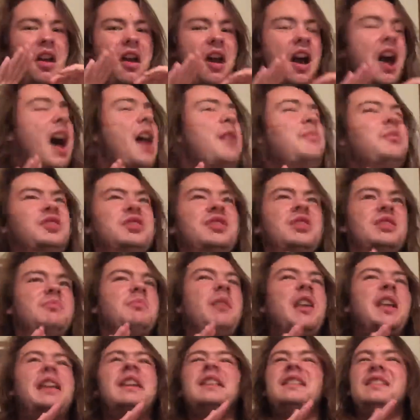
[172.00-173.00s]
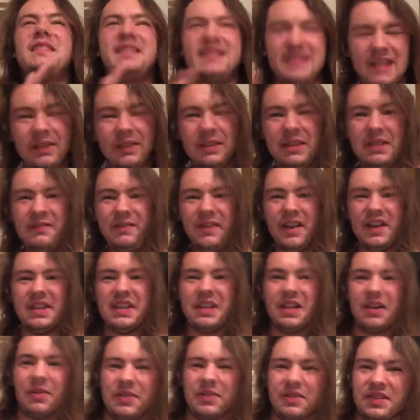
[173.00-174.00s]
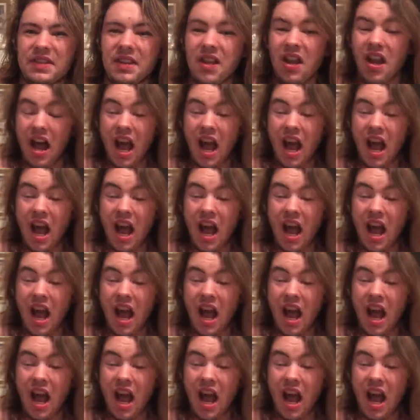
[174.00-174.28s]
I was just making silly videos.